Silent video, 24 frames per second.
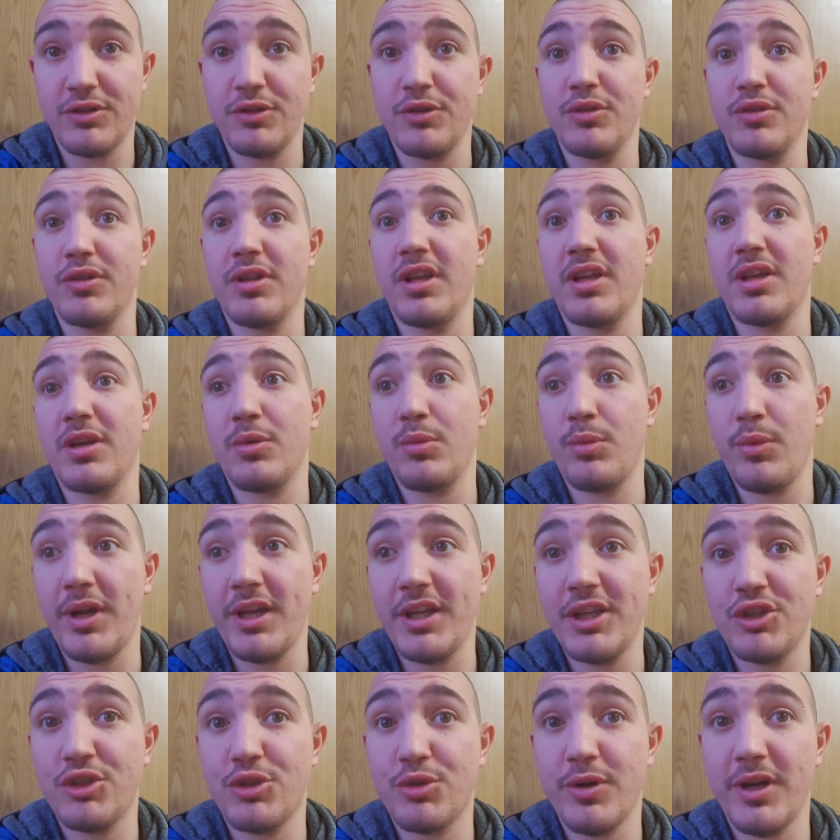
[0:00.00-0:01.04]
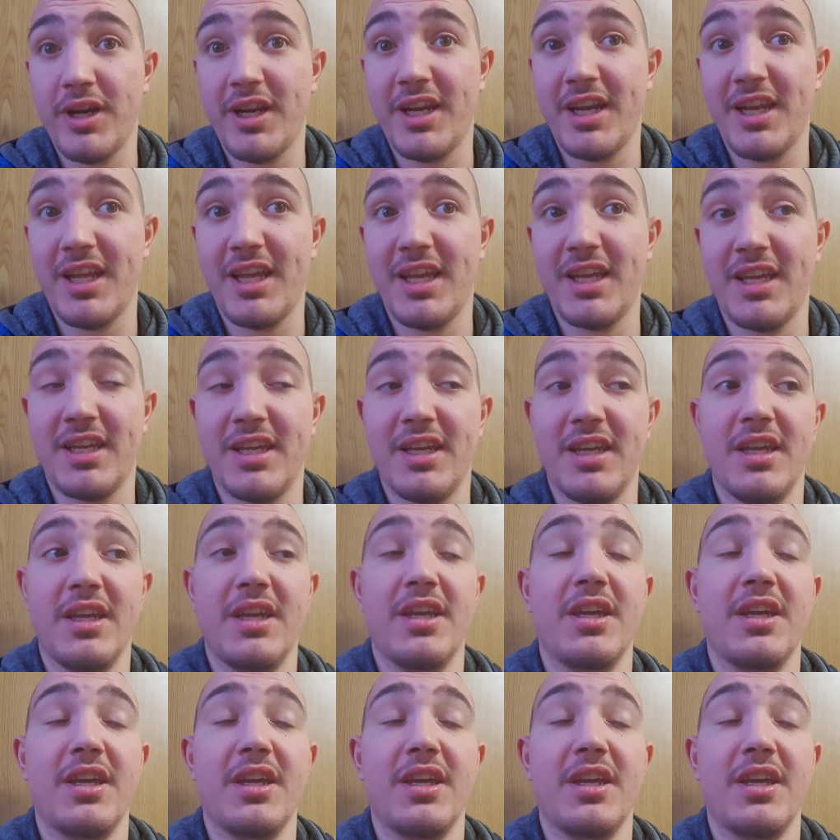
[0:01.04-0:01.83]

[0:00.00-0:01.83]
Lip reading: Do you like weight training?